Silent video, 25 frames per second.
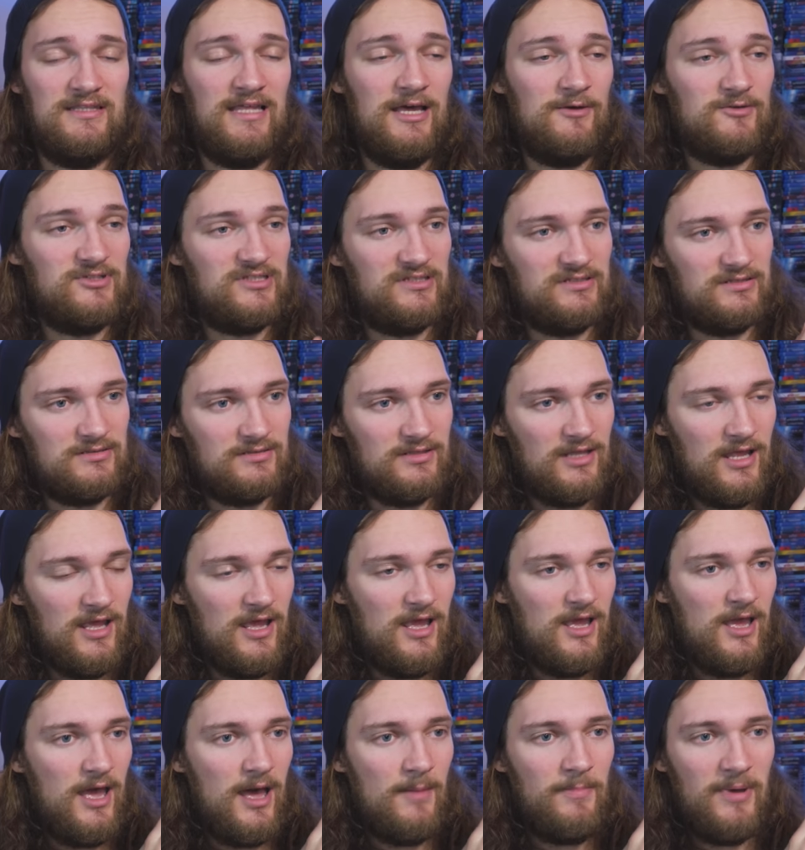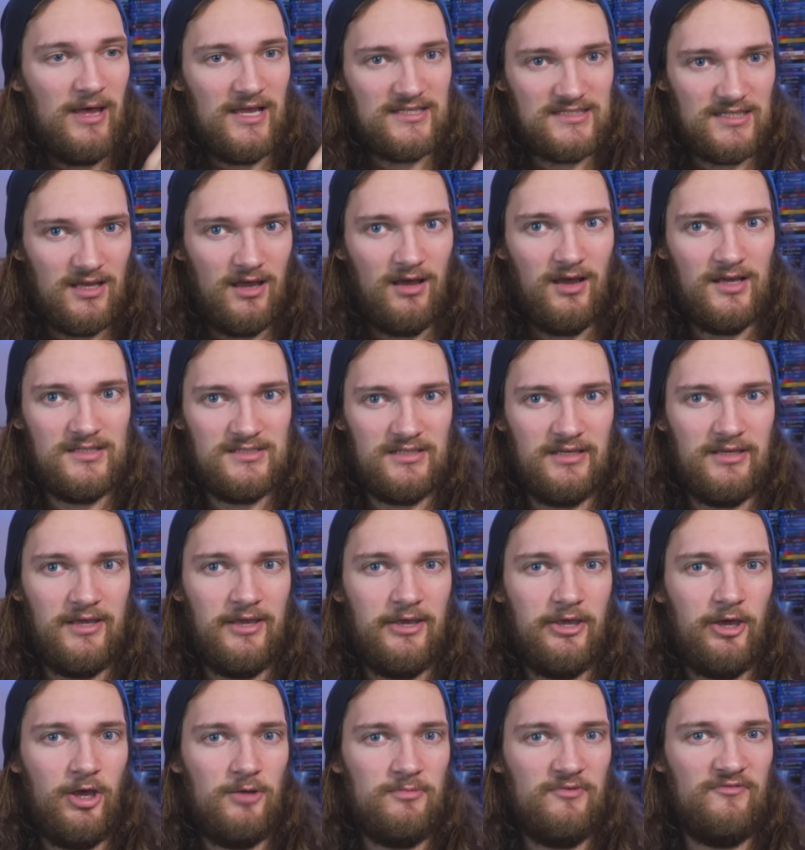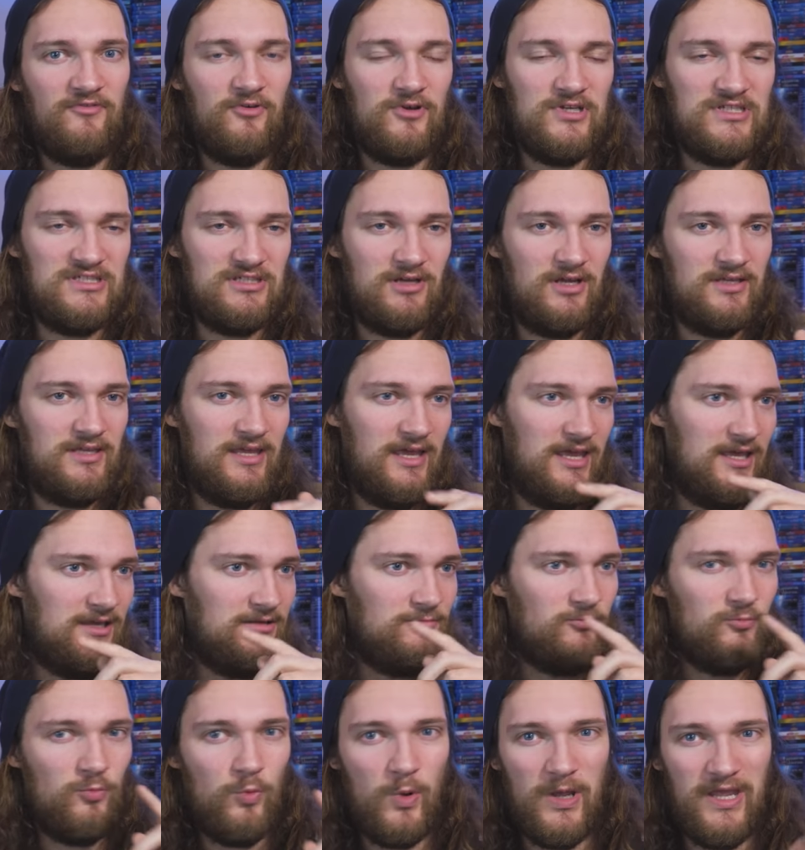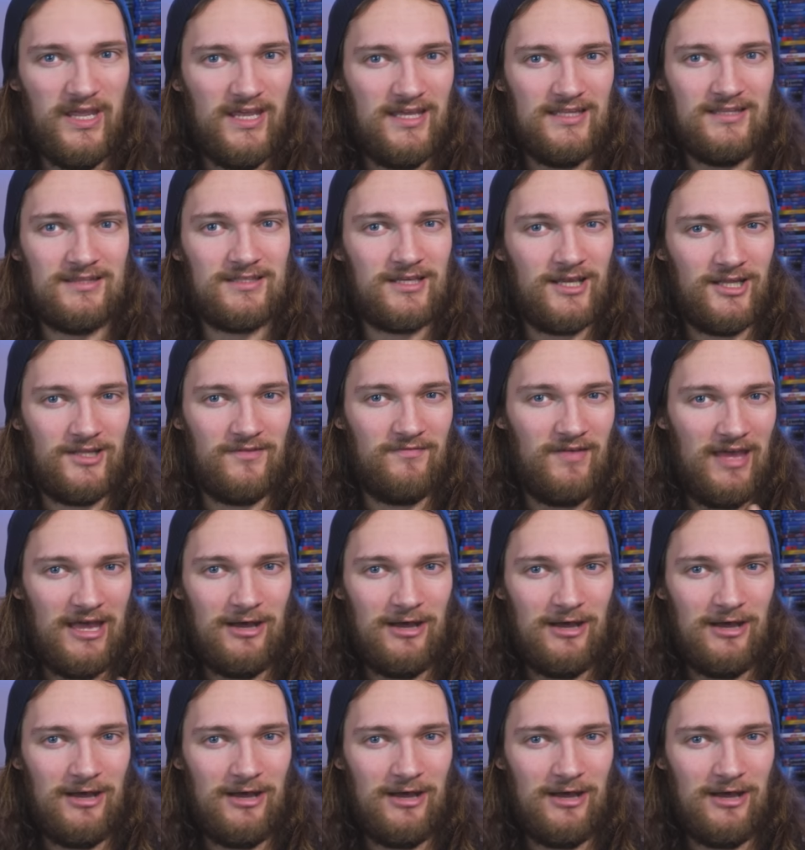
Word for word: That was about as high as I could go before you started getting weird kind of